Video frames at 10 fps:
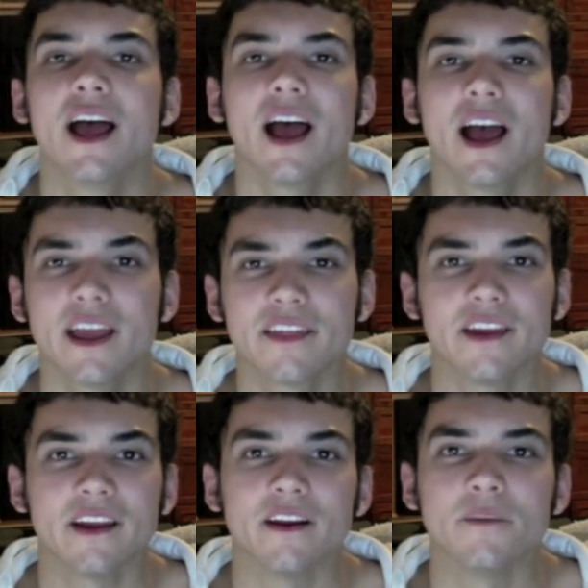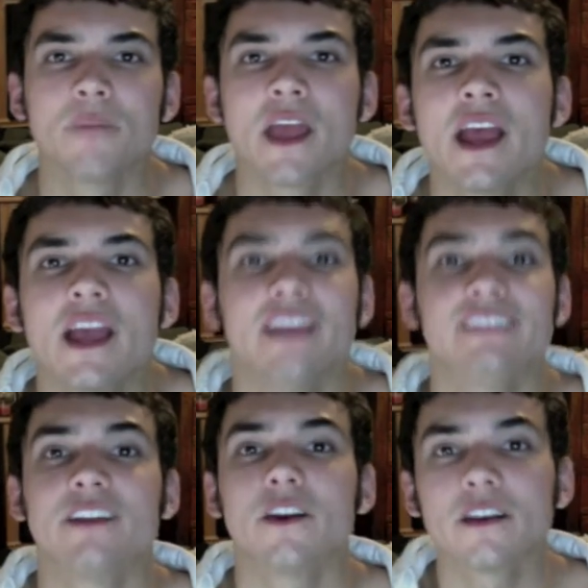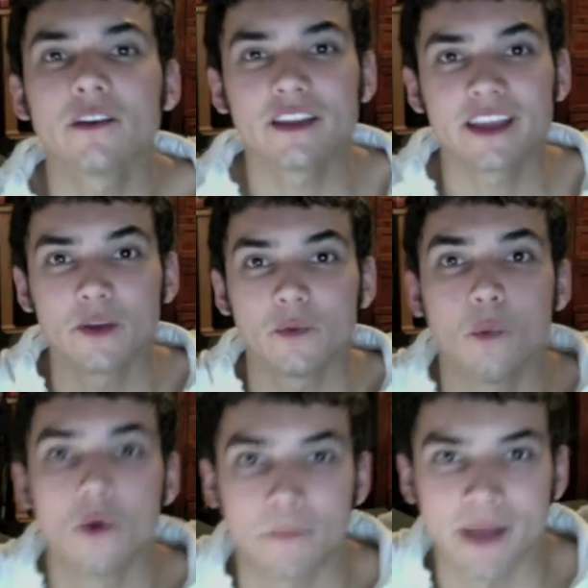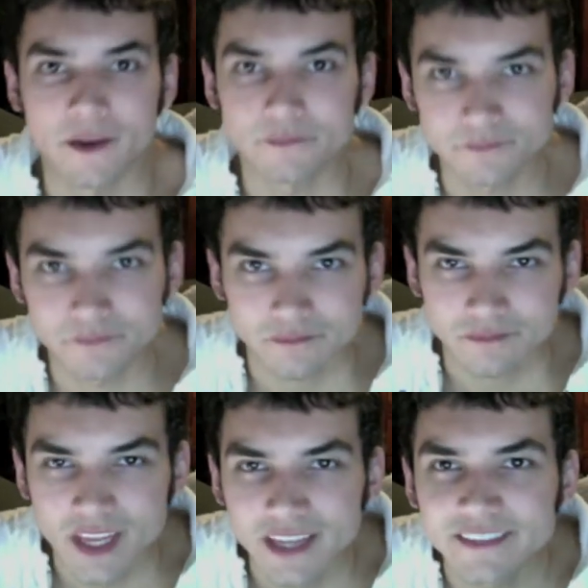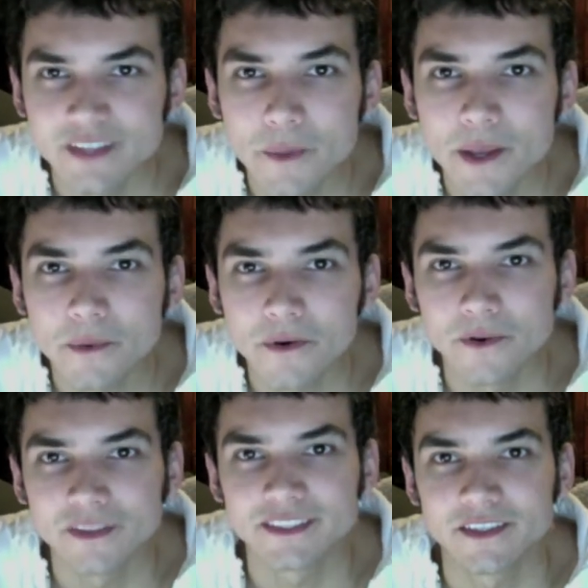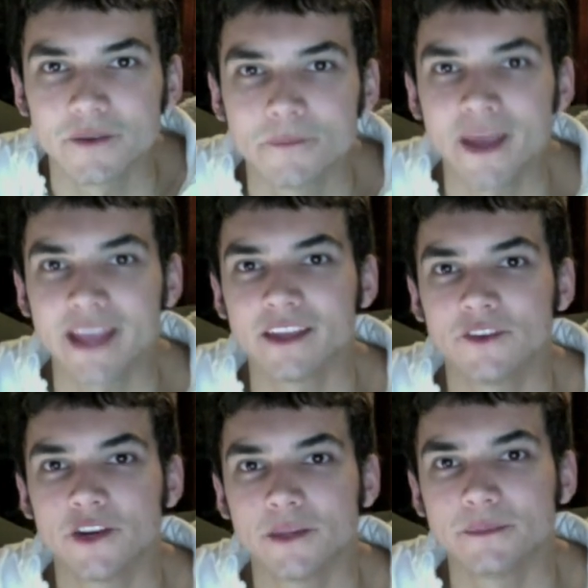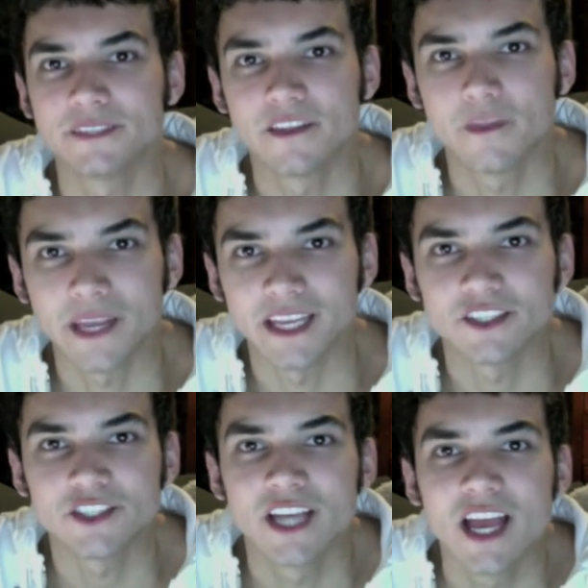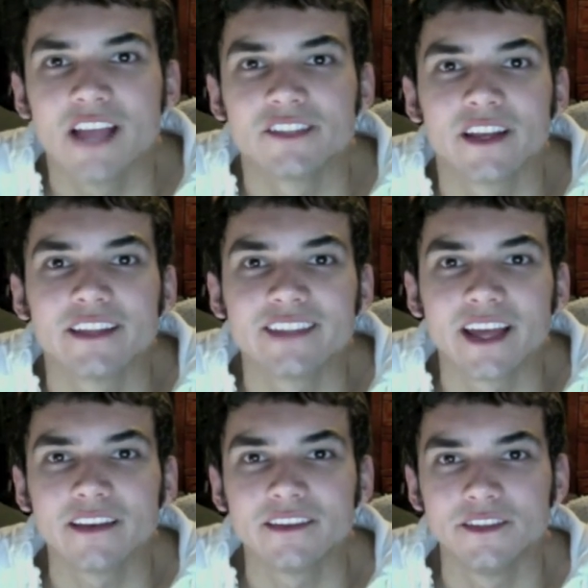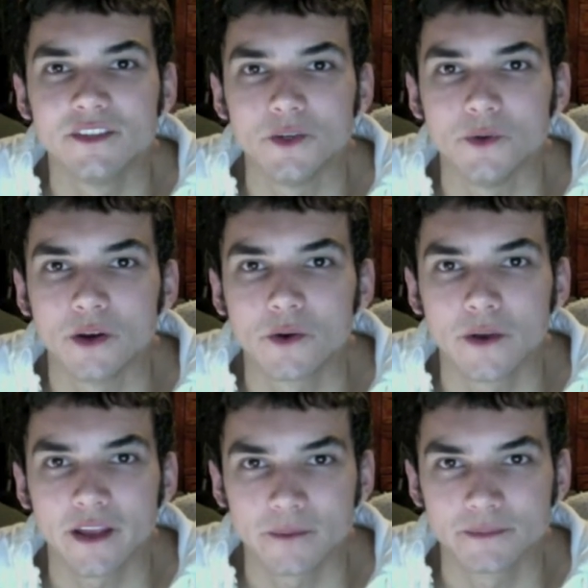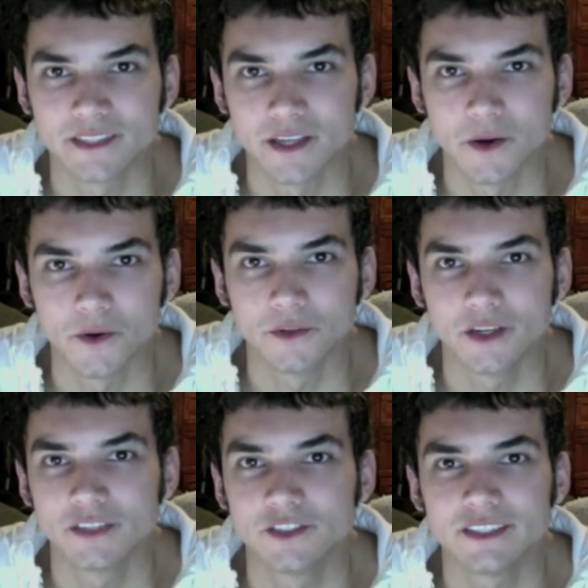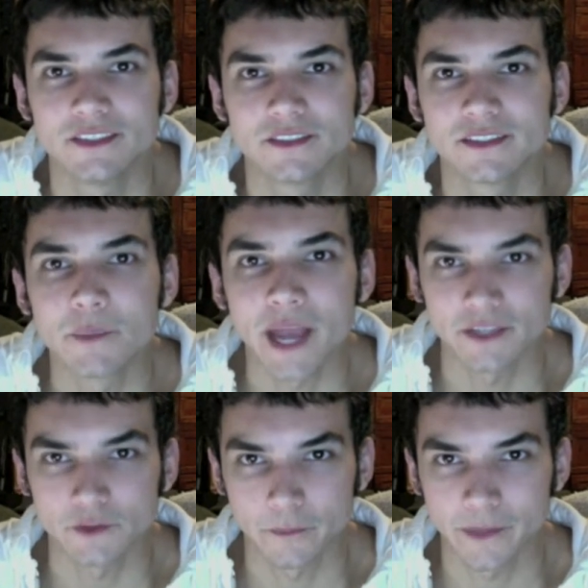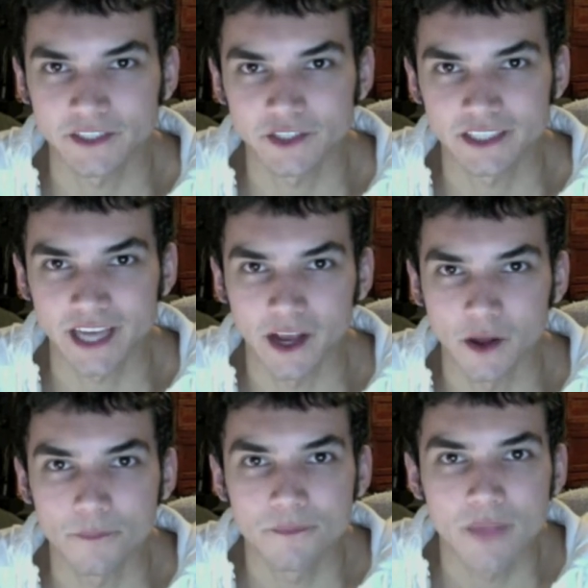Hi there. It's starting to get warm out, so people are going to start making trips to the beach. So I decided to do a quick episode just doing some casual beach style.